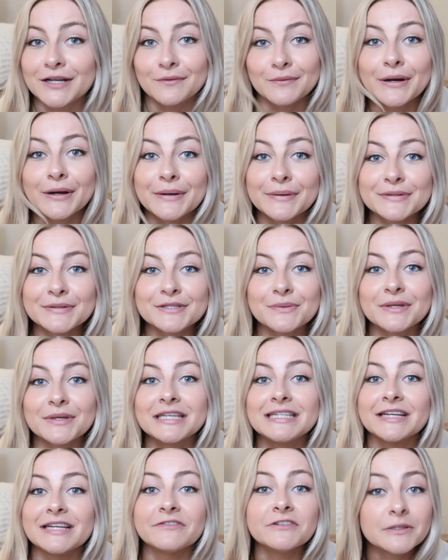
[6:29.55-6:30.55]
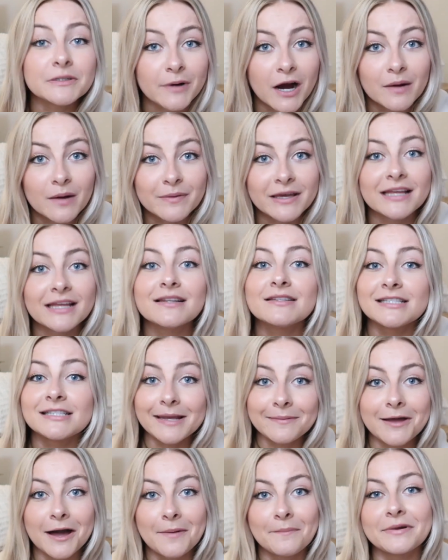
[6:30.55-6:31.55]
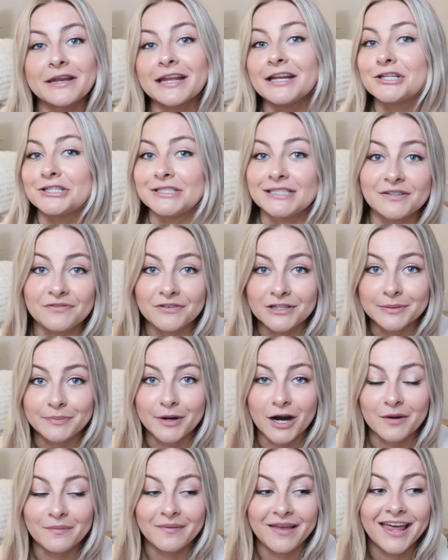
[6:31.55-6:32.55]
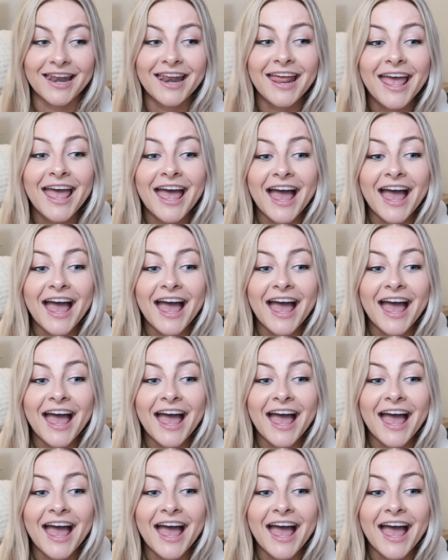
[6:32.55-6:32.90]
arose with a different department, same company, just different department,